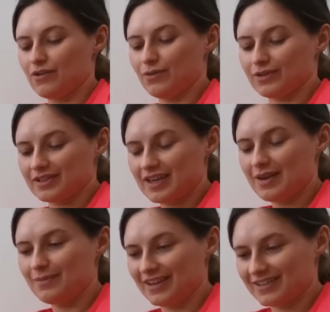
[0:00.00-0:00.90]
will
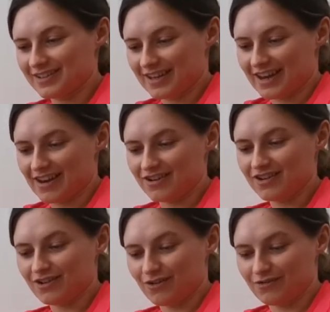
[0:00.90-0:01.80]
skip that stage
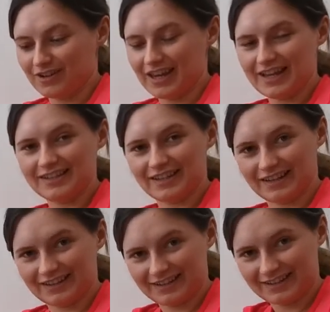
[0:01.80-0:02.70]
of
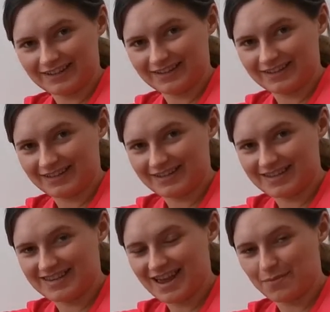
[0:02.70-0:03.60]
getting
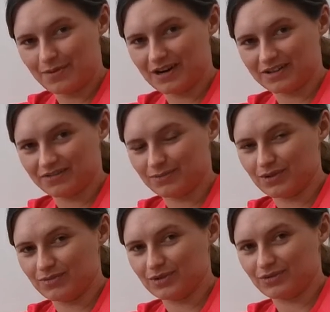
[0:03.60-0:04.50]
that part of the
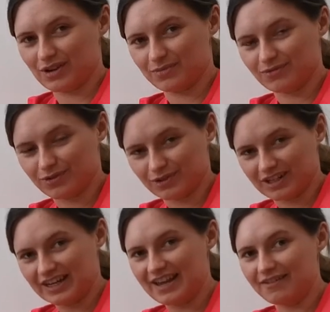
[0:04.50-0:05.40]
movement right before they
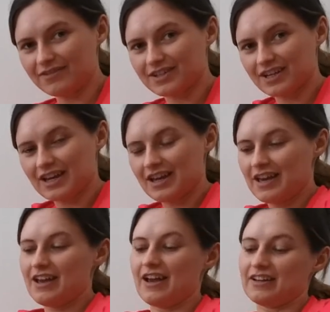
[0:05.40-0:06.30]
lift,
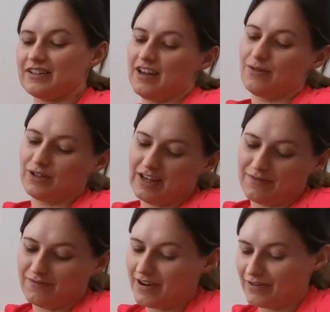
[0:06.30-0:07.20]
and they would
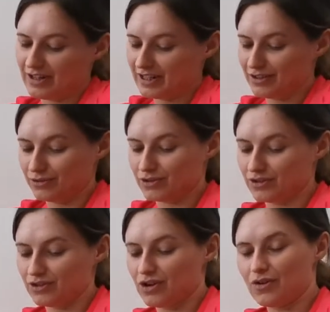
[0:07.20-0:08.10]
get very little to
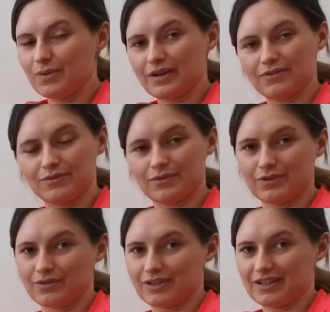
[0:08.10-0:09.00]
no benefit from
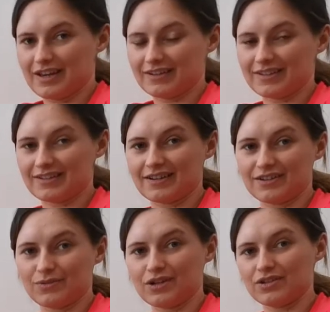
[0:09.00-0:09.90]
doing the exercise
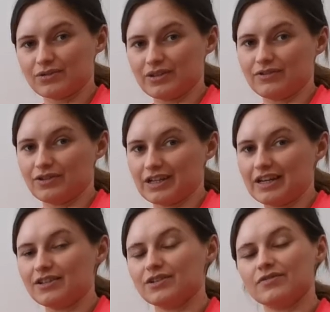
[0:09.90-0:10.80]
whatsoever,
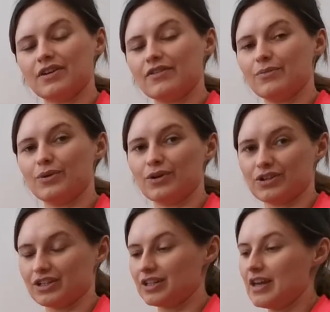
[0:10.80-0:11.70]
okay? So it's very
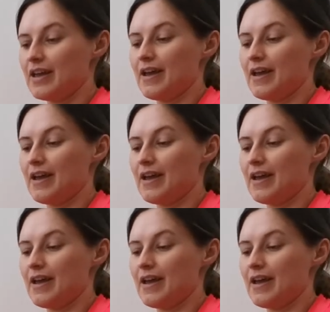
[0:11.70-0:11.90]
important